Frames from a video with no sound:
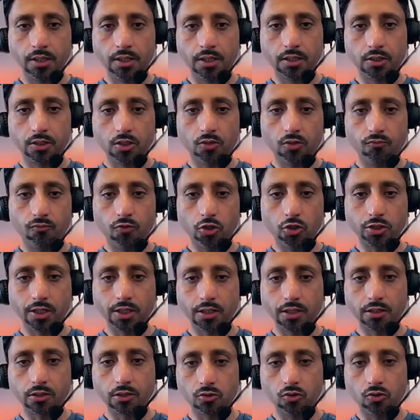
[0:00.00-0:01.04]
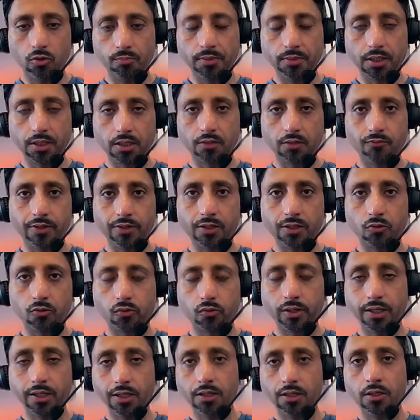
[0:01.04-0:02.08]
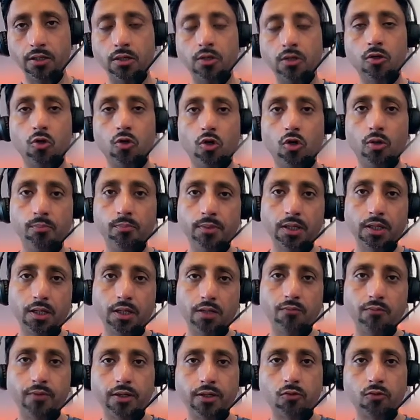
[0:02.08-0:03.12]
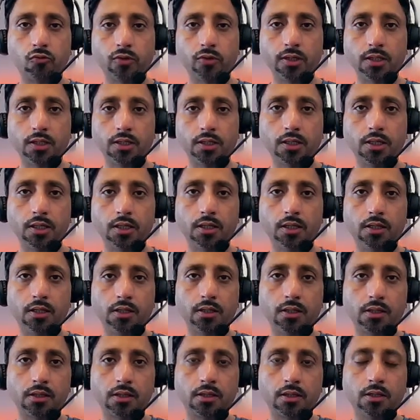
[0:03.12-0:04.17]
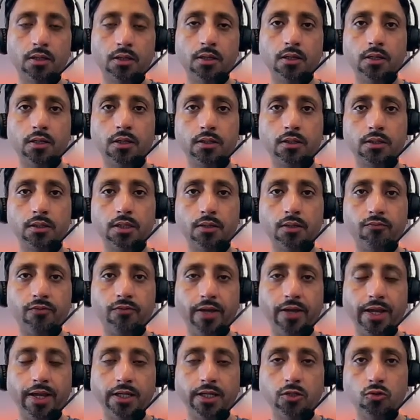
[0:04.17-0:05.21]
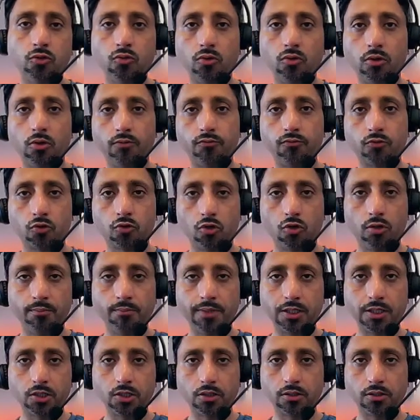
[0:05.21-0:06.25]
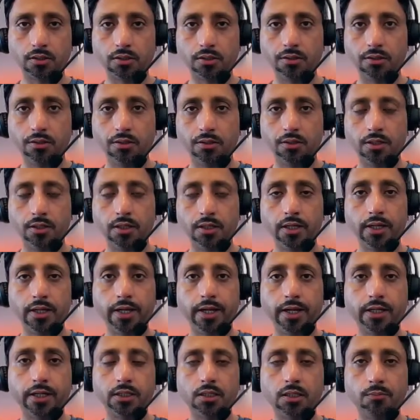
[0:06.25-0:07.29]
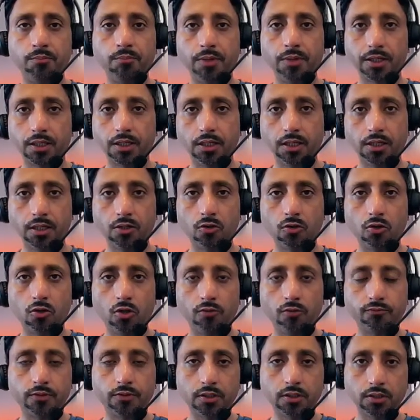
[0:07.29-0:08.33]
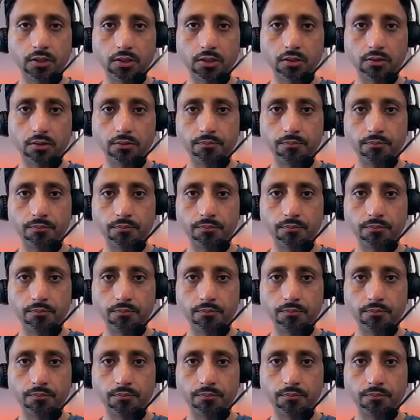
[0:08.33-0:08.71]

Now, what is opening inventory? Opening inventory is the value of raw material at the beginning of the year.